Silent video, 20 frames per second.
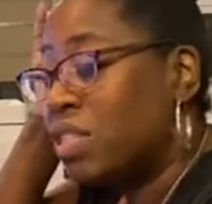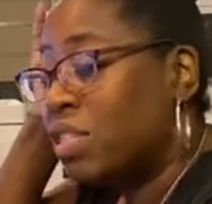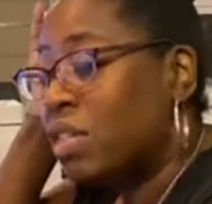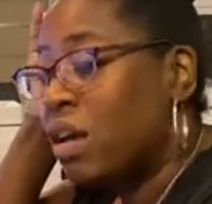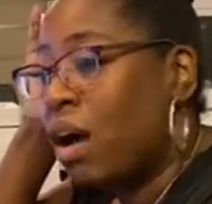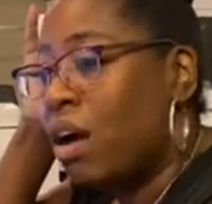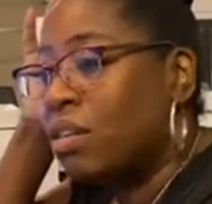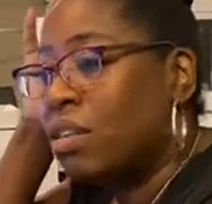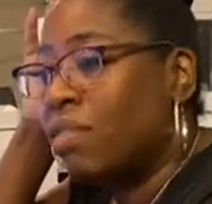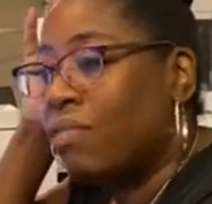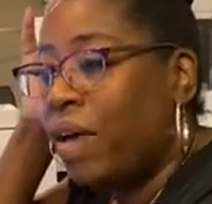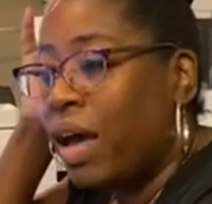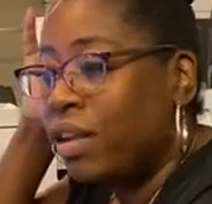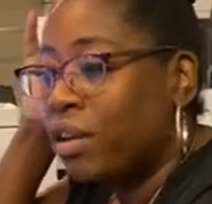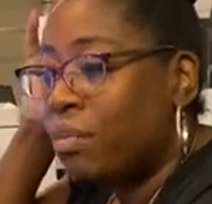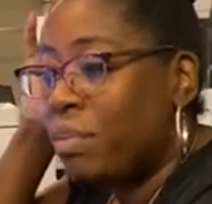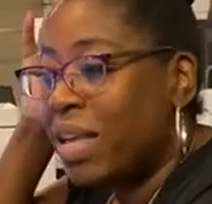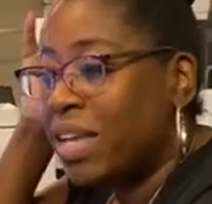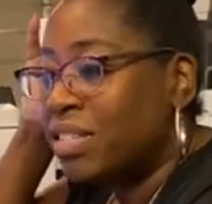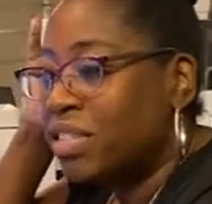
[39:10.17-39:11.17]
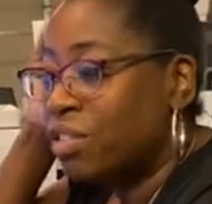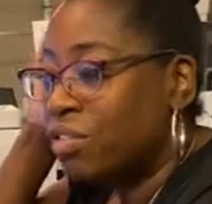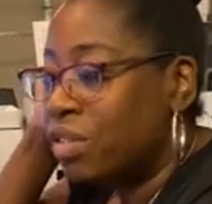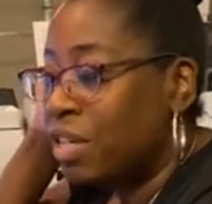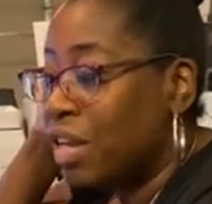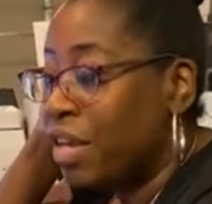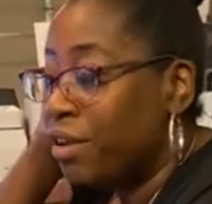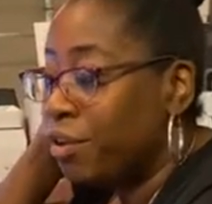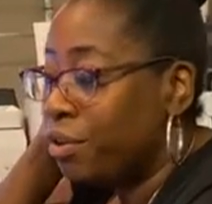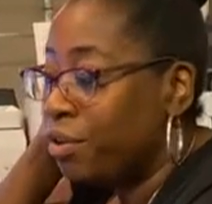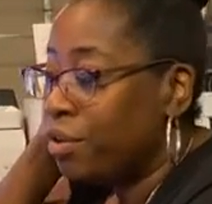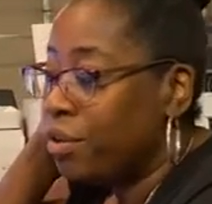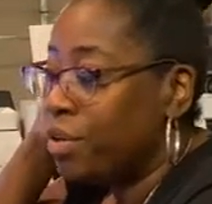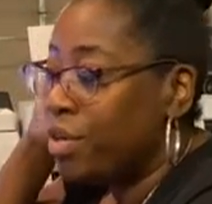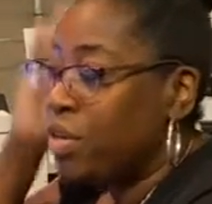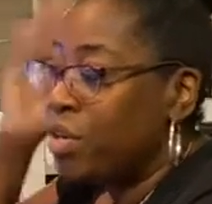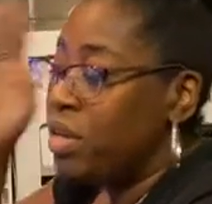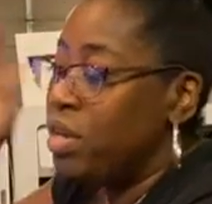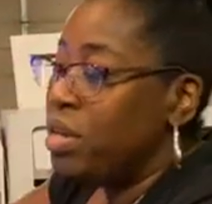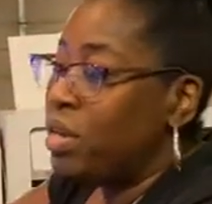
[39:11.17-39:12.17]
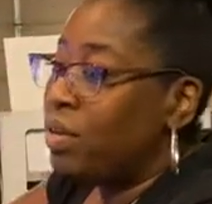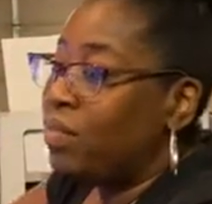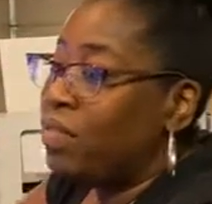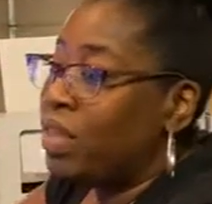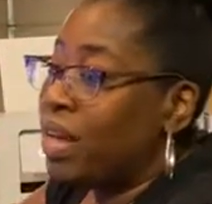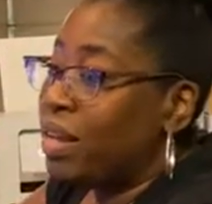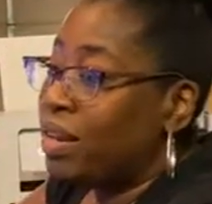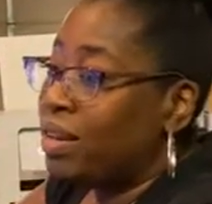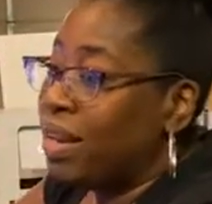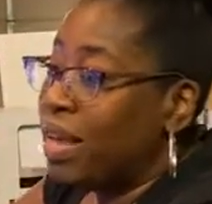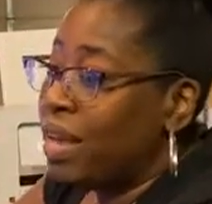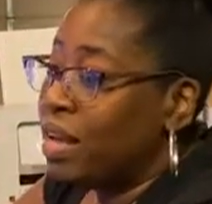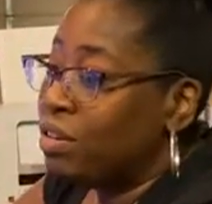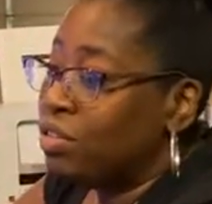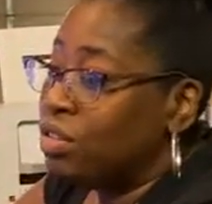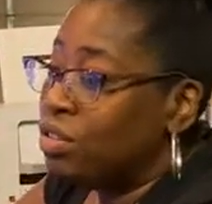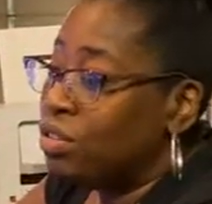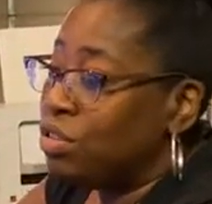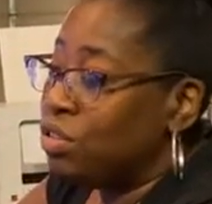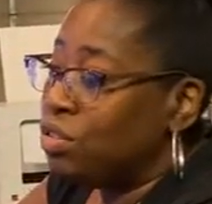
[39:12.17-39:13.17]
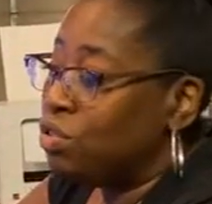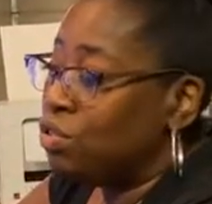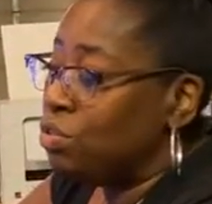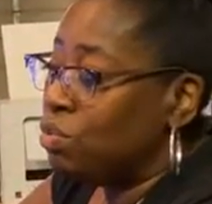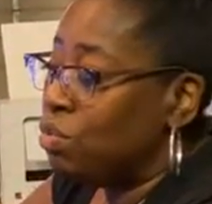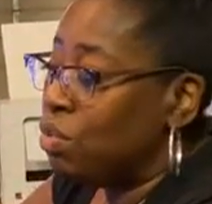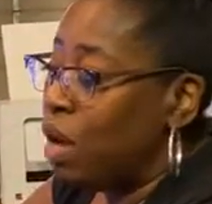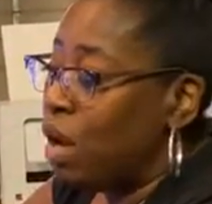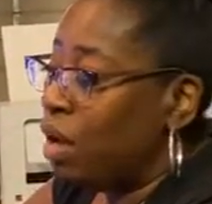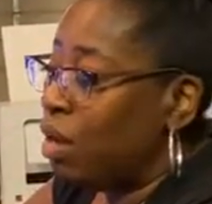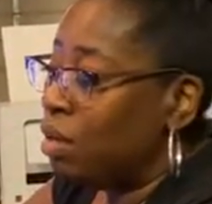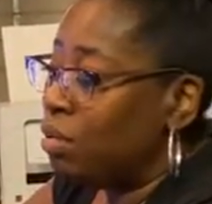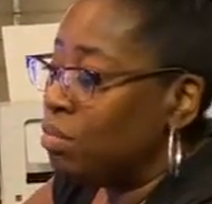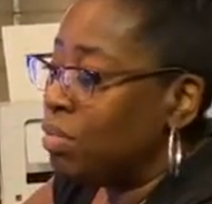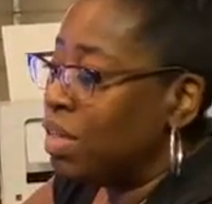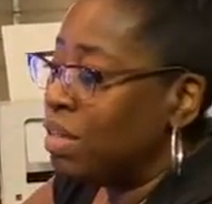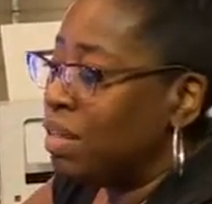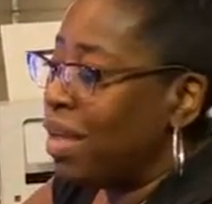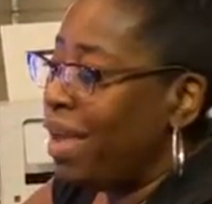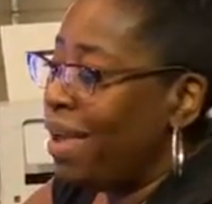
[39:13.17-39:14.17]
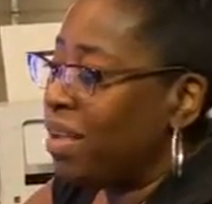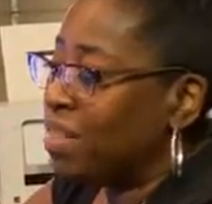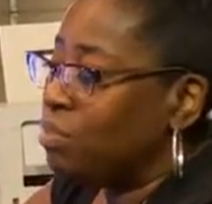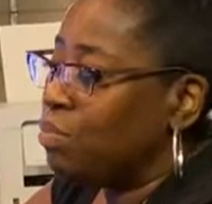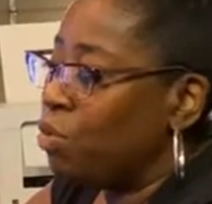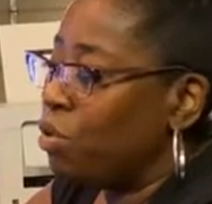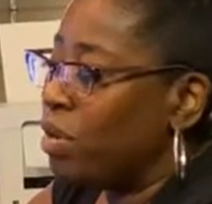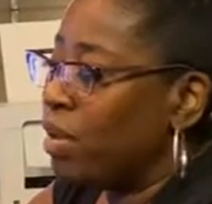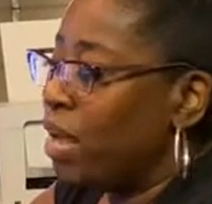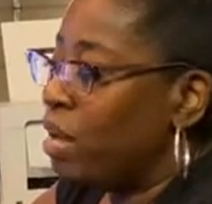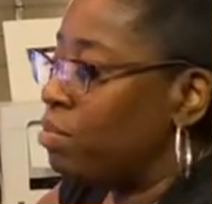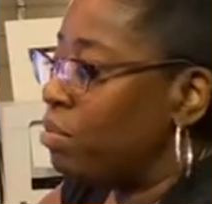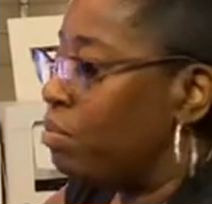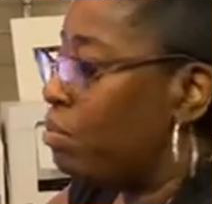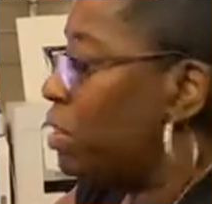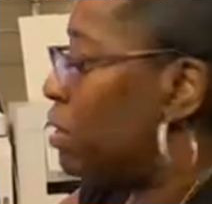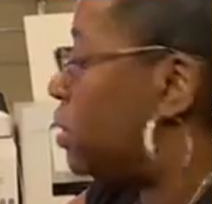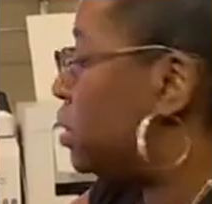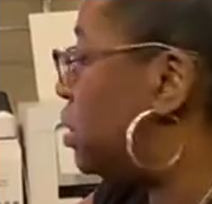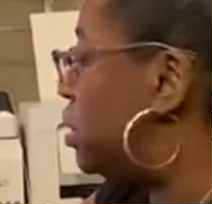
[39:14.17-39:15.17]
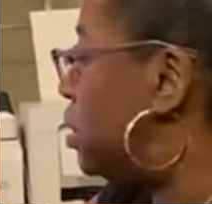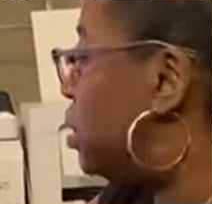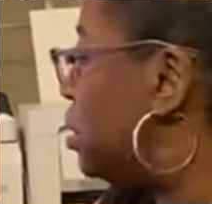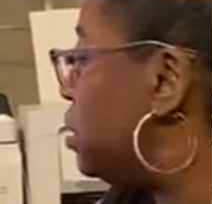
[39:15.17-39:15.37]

It's called the Vinyl Master Letter, and that allows you to do, it has more capabilities.